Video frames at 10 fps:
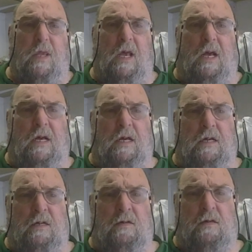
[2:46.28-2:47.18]

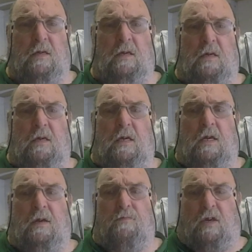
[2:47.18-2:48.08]
Uh,
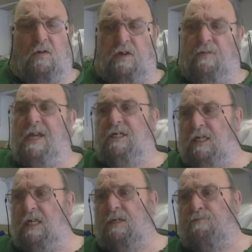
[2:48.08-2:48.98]
because
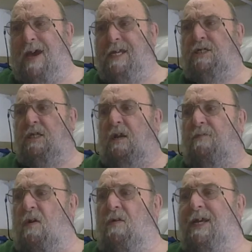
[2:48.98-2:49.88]
eventually this bench that
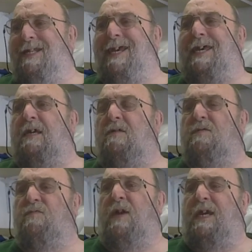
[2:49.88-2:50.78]
I've got in here,
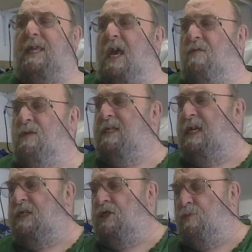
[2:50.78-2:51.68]
really I only
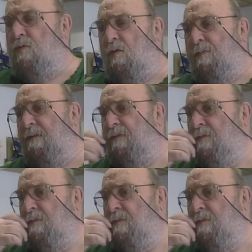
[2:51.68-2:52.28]
need a small bit